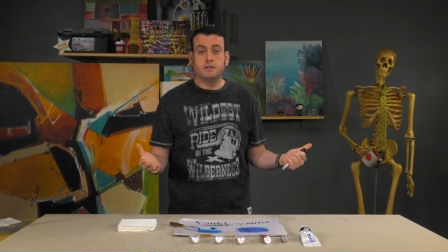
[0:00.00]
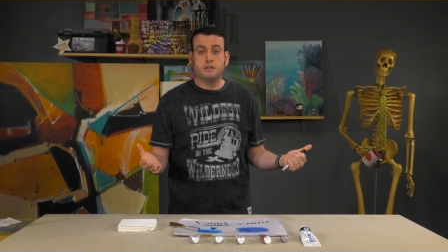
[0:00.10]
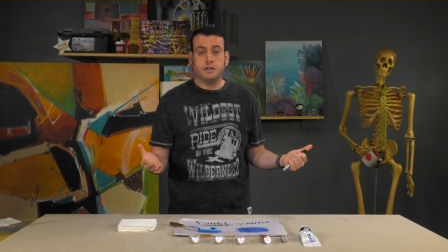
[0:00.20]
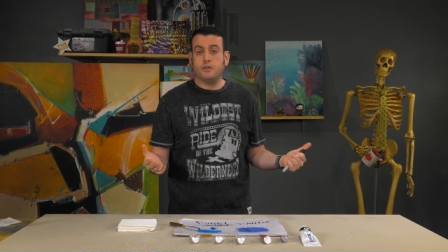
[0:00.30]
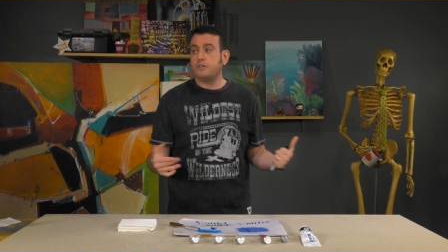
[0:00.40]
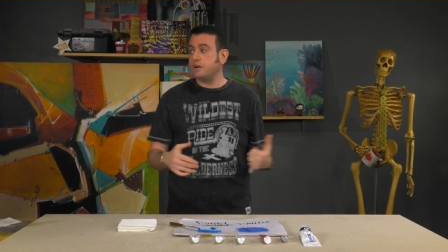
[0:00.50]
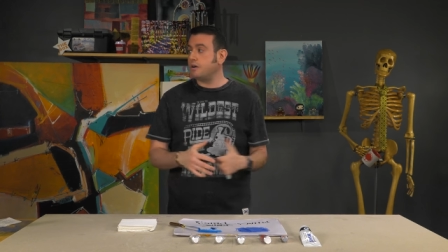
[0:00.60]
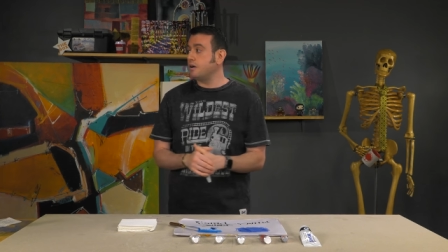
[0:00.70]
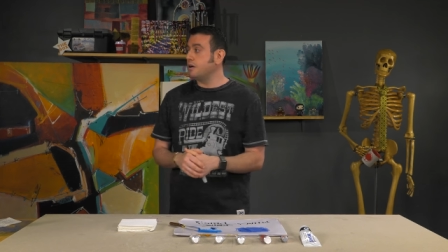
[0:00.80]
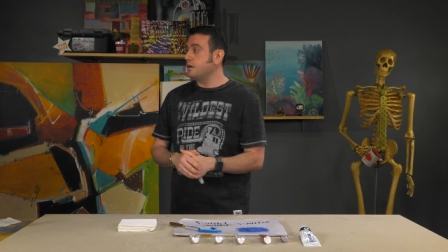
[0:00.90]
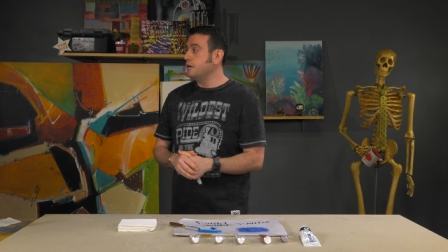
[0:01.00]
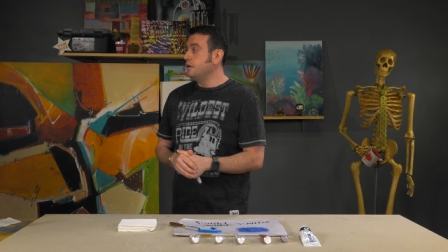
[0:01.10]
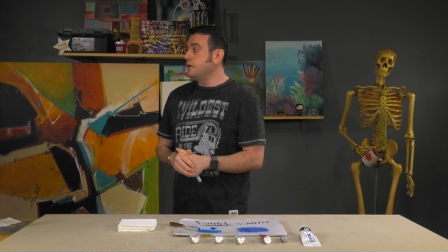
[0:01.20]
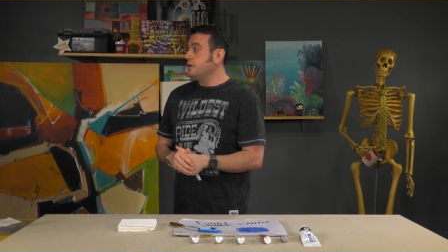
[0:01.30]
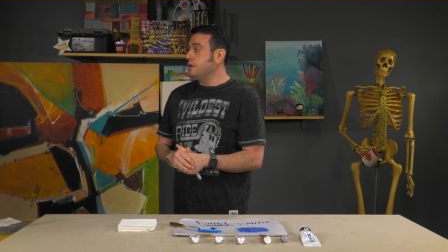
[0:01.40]
You know, there are,
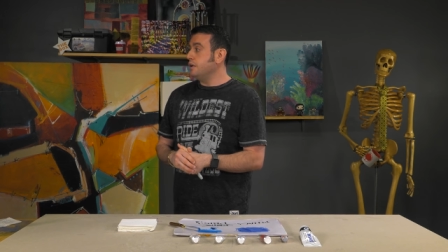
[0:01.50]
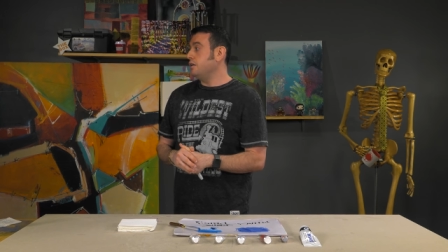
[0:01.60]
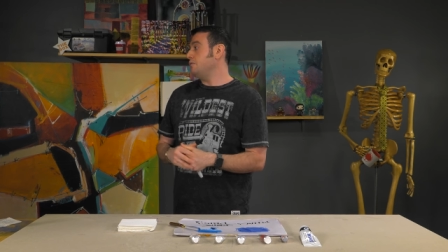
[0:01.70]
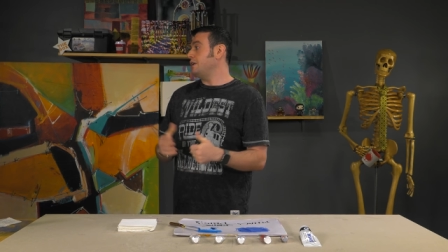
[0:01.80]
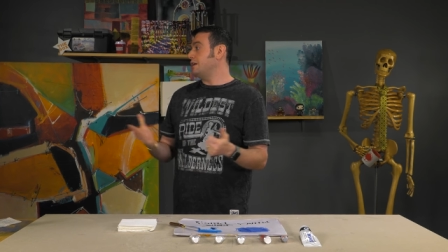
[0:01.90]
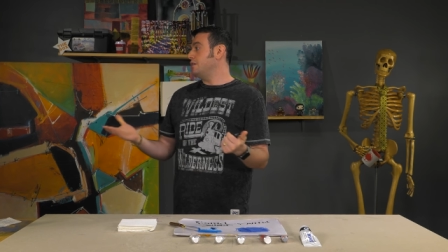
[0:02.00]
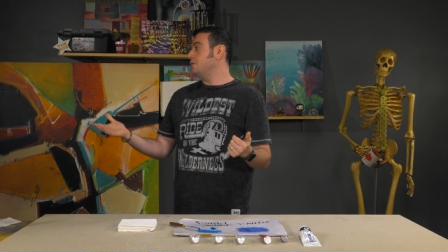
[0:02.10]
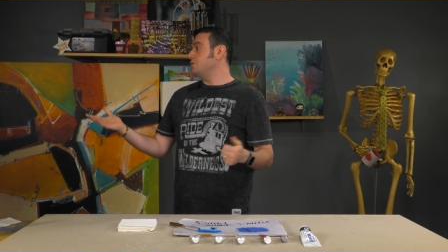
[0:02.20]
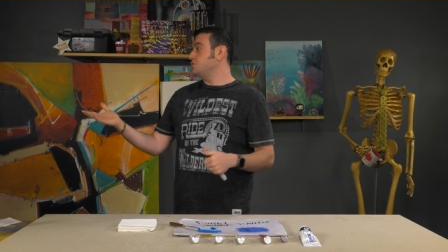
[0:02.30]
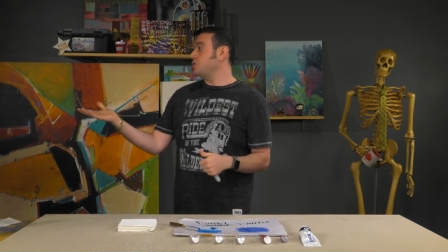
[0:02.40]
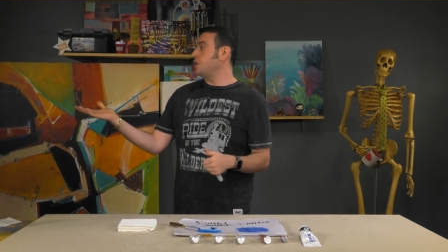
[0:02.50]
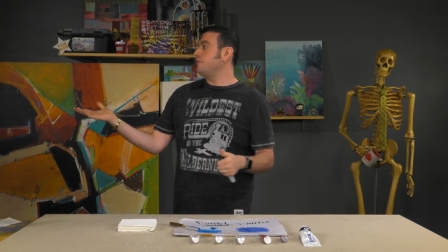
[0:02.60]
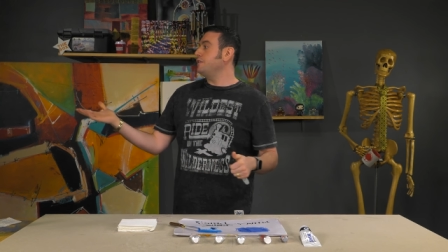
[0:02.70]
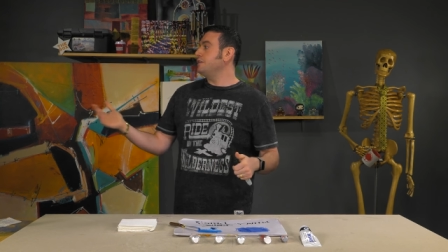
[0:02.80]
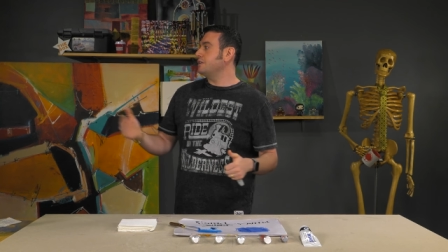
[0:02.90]
you know, like, you know, a
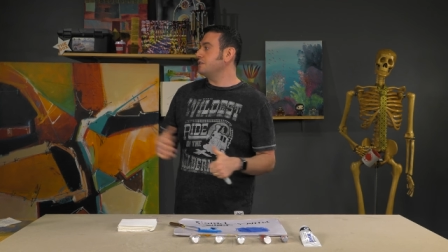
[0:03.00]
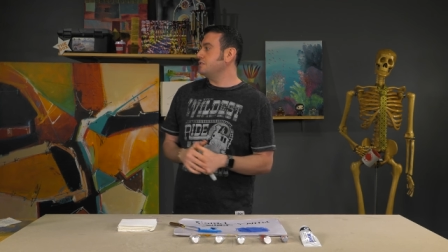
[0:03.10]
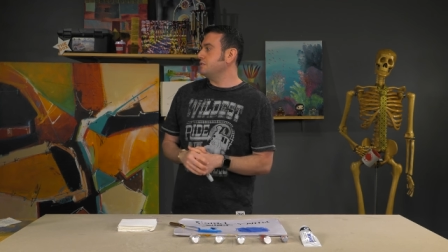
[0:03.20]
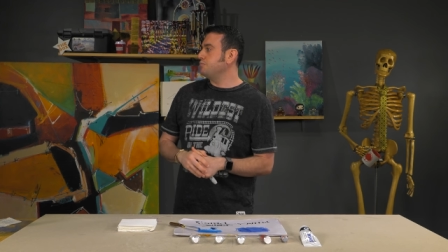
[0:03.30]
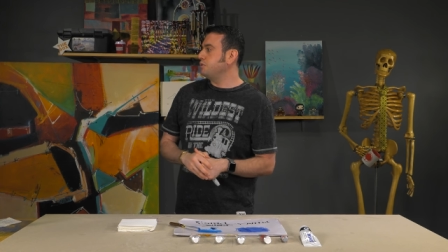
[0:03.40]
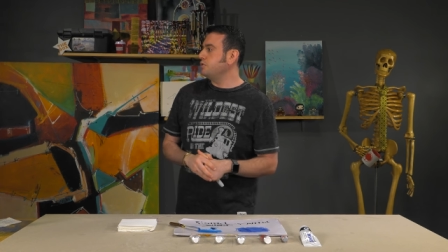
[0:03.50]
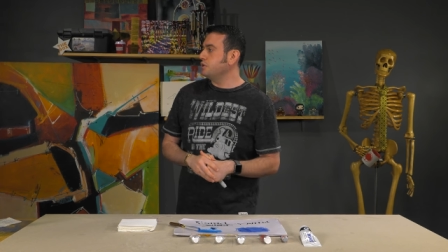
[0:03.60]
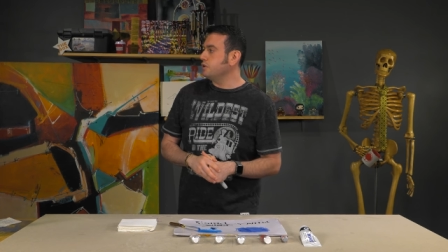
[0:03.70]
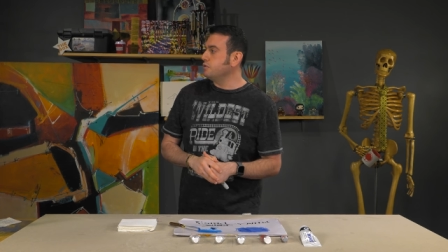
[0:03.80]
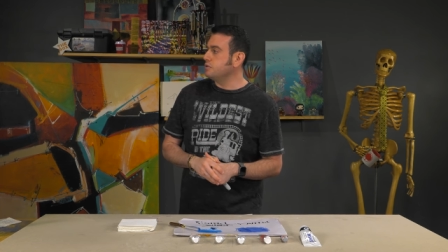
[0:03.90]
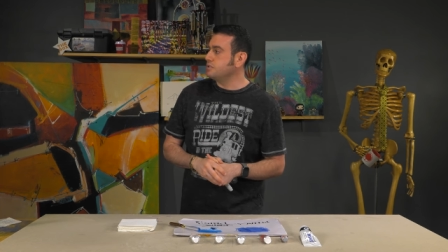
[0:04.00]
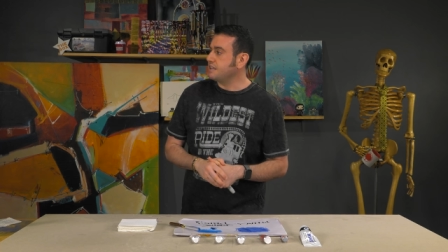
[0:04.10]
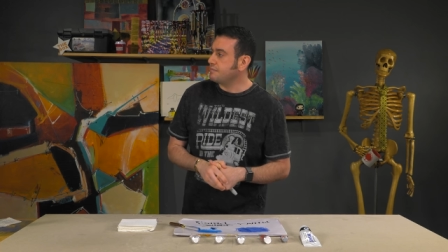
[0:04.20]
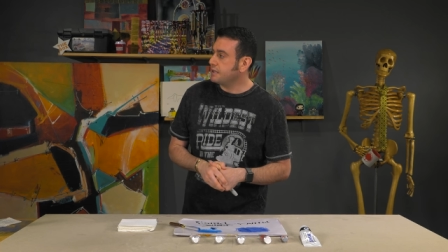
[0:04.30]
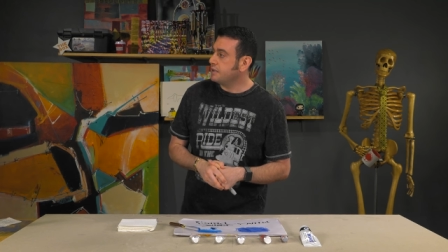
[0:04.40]
Charvin, like the, the Blue Lagoon or
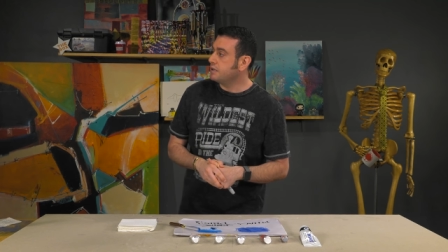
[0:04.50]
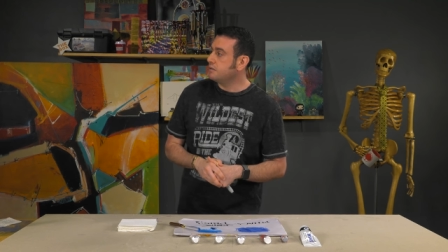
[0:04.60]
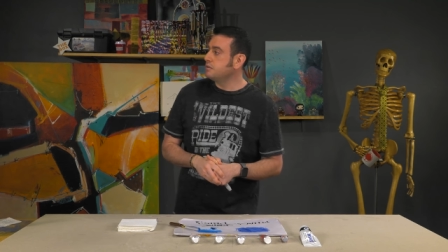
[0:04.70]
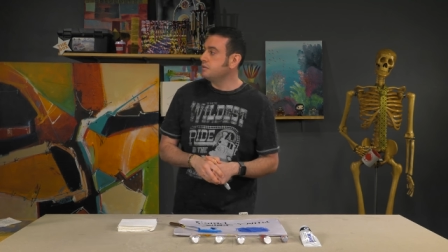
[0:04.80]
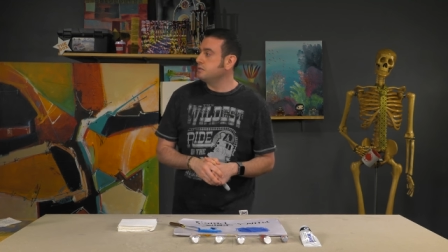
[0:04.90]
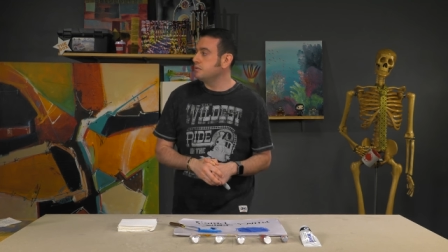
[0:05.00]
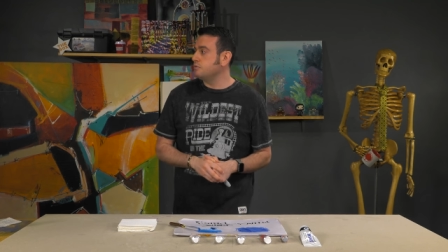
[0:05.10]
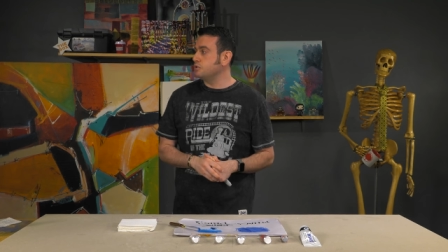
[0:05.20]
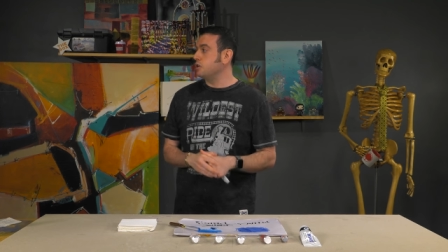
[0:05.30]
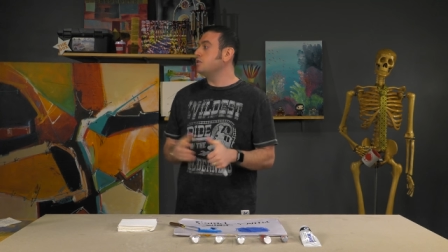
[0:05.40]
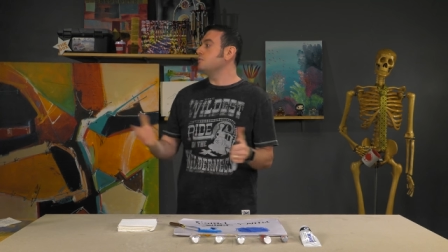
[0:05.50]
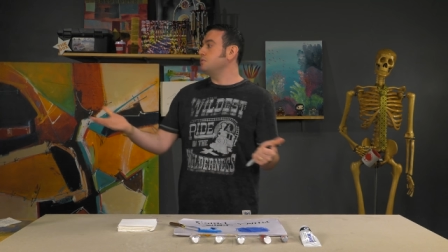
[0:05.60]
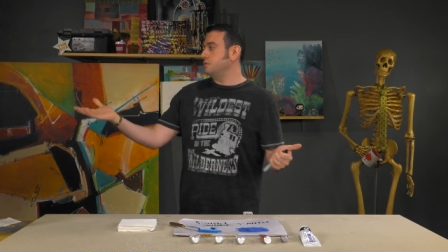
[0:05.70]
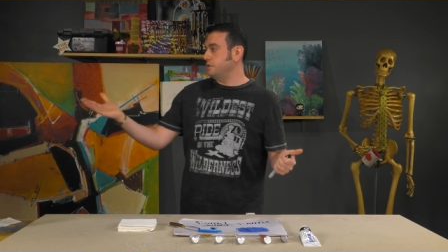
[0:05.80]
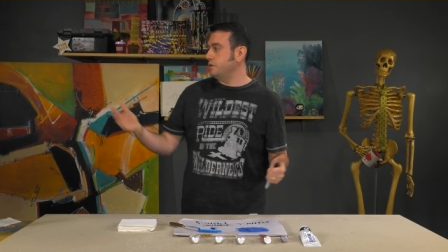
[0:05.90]
something, you know, Return to
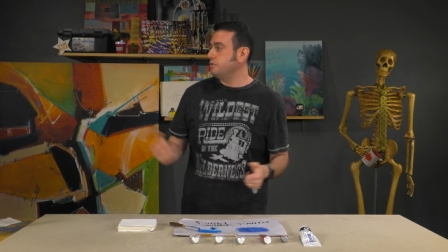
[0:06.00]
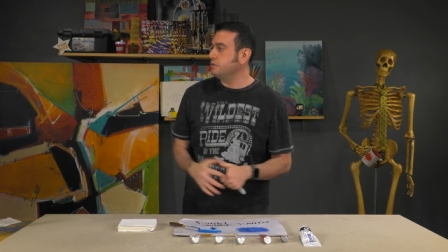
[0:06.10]
Blue Lagoon.